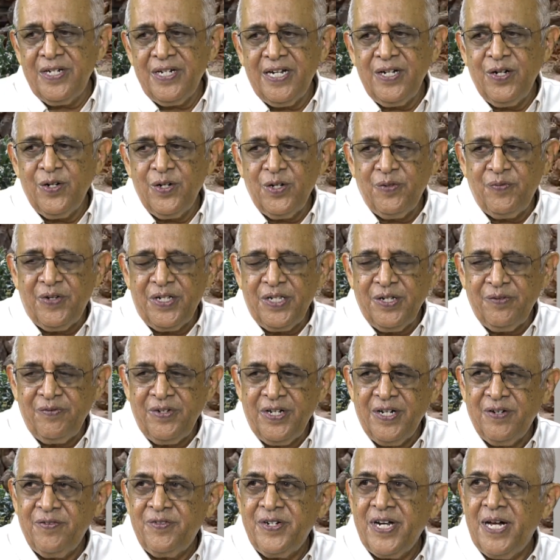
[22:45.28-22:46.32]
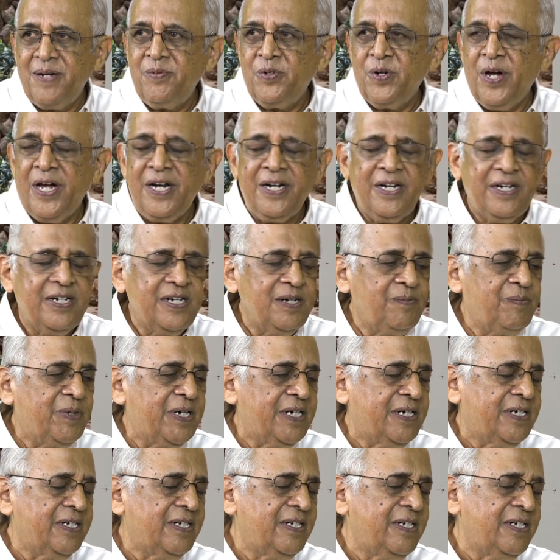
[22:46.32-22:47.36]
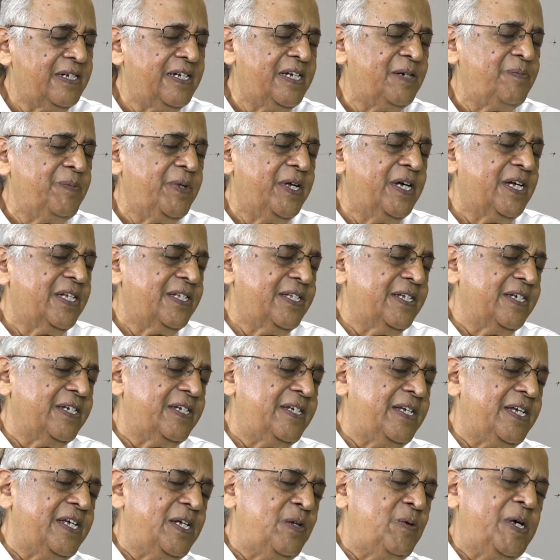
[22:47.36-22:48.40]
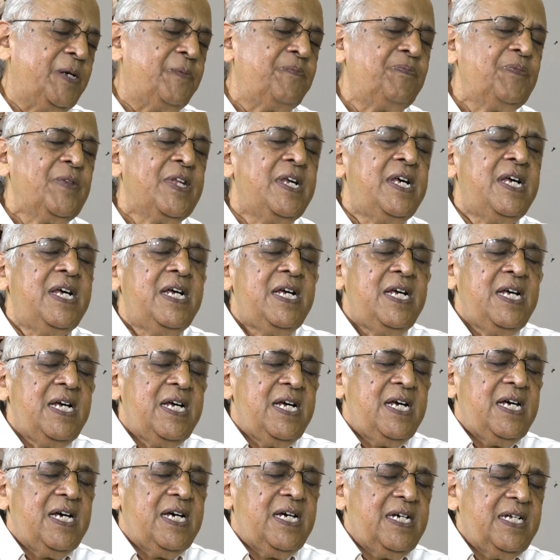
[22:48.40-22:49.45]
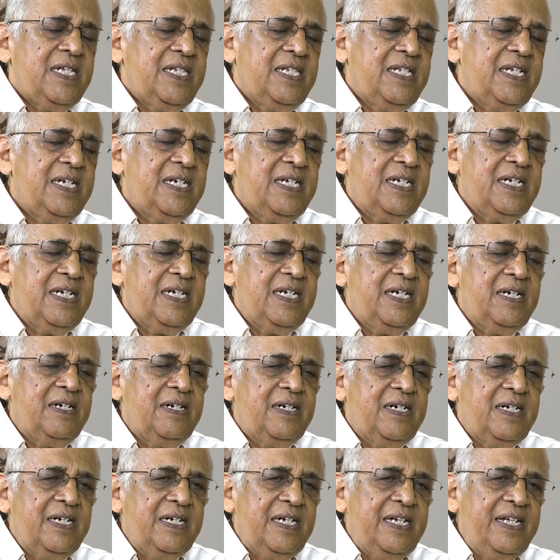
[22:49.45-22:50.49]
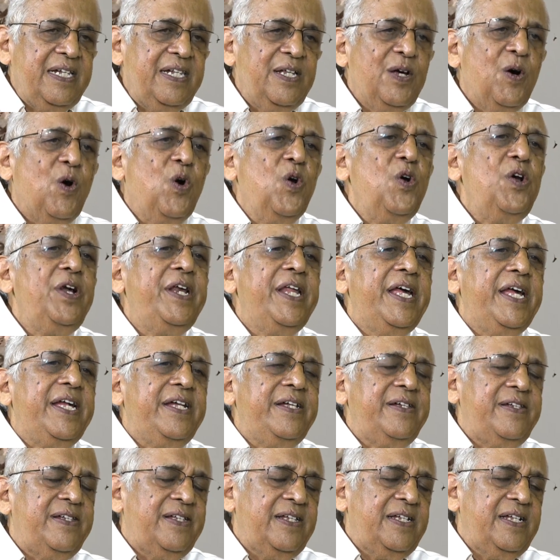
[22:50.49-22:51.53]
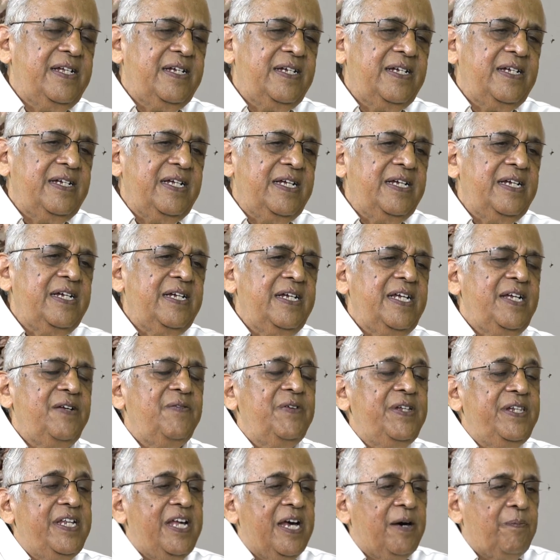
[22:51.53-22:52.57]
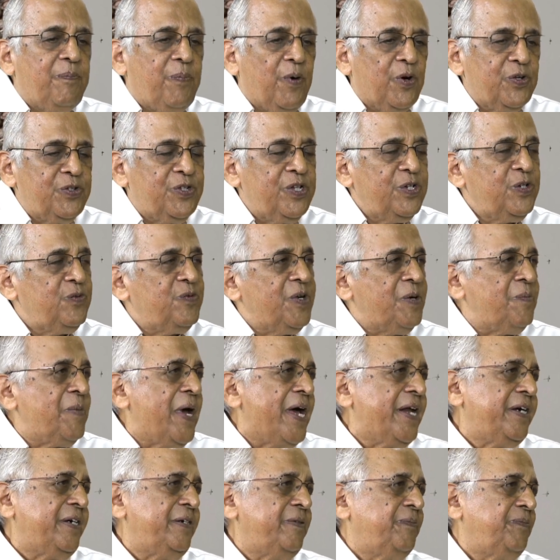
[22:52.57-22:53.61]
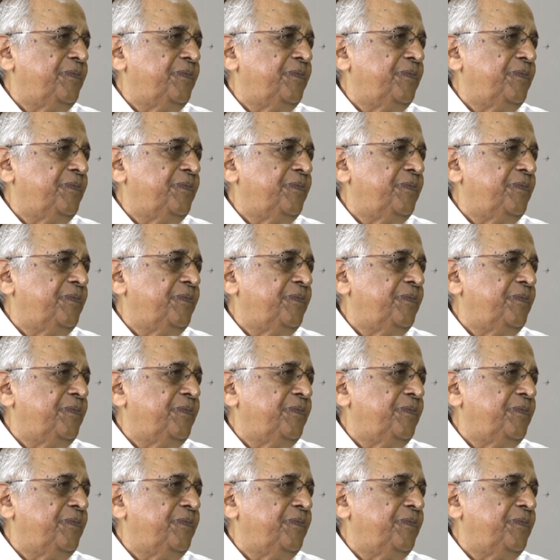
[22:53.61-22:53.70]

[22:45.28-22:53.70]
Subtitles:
I don't know whether we have time to handle it, but let me ask it anyway. In the old days, even the apostles were married.